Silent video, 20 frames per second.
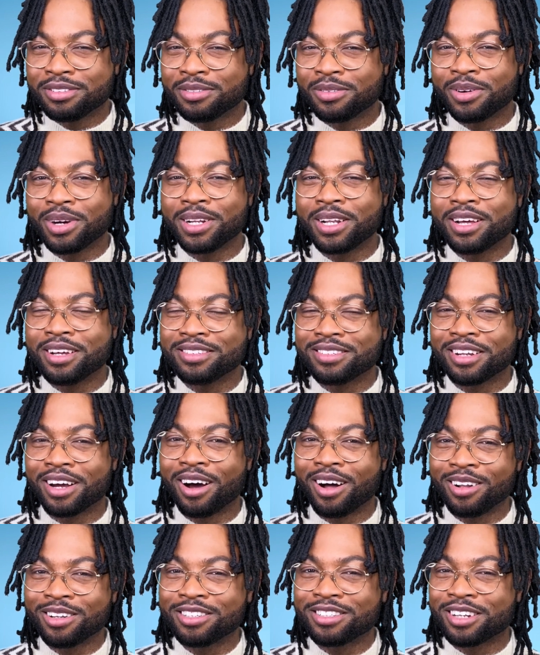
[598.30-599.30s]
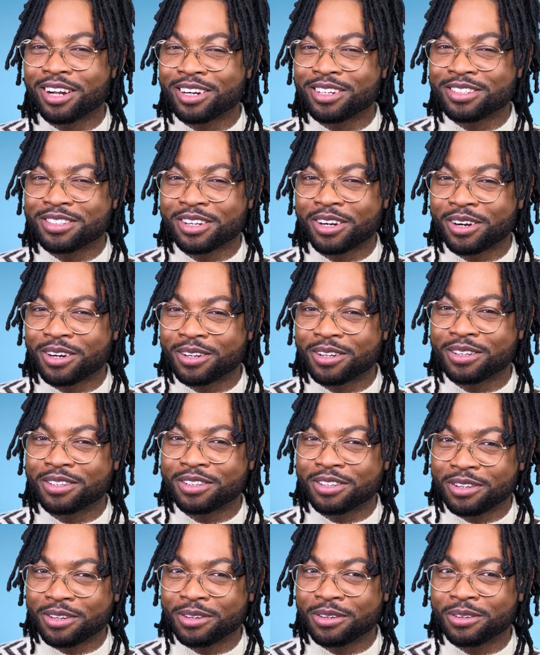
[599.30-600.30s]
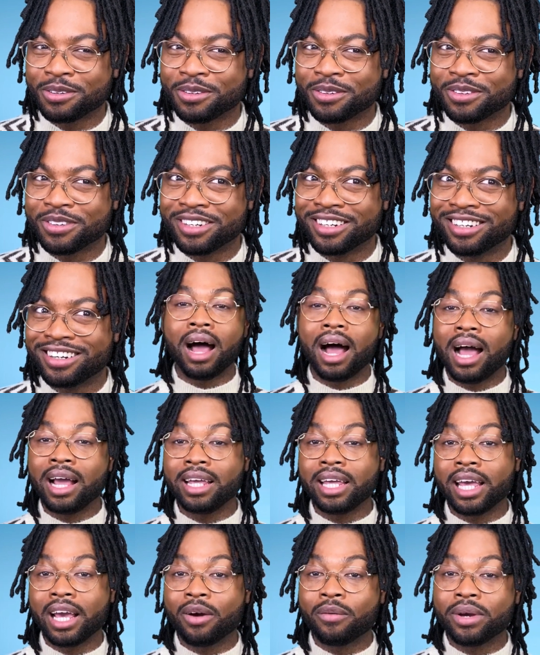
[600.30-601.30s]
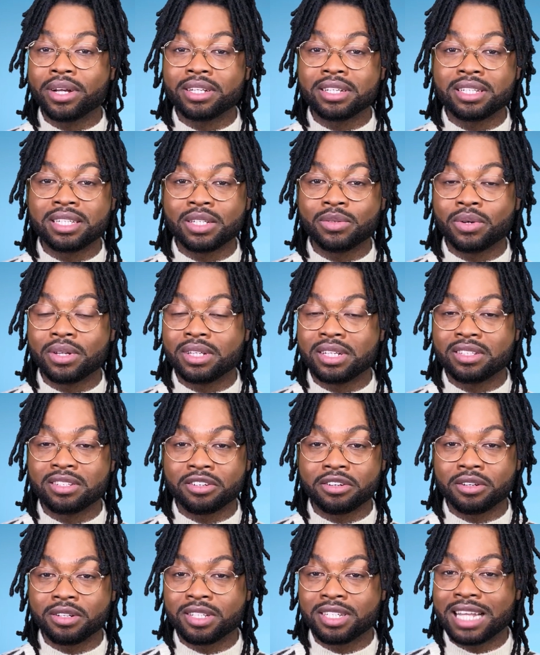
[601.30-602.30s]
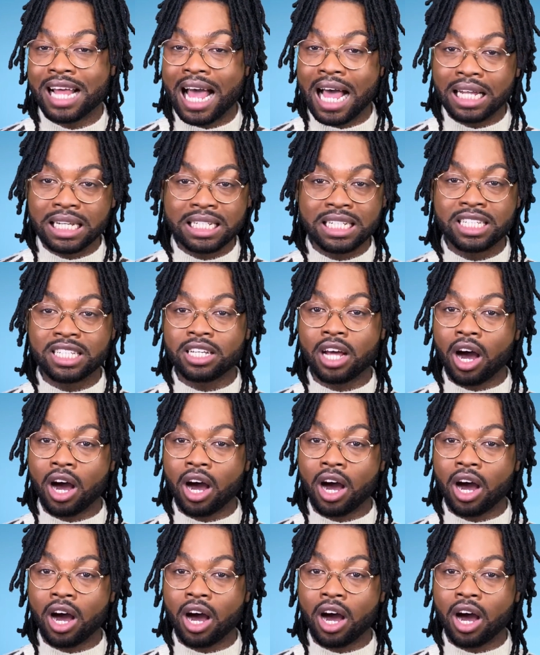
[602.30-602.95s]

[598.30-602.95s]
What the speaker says: what does All-Stars girl do? I can't wait to see what these girls' talents